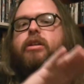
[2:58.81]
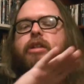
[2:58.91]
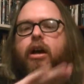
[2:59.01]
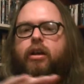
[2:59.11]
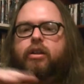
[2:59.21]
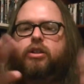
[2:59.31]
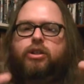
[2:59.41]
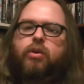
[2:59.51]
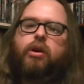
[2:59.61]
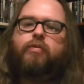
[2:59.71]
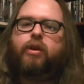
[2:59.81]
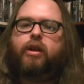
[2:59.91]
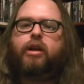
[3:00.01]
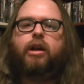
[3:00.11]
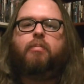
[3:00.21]
to telling their story of where
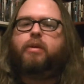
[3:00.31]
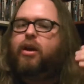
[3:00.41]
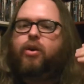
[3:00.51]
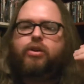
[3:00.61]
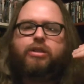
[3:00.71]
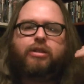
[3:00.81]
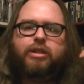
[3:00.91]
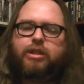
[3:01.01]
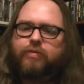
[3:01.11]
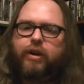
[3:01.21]
they come. Of course, they're still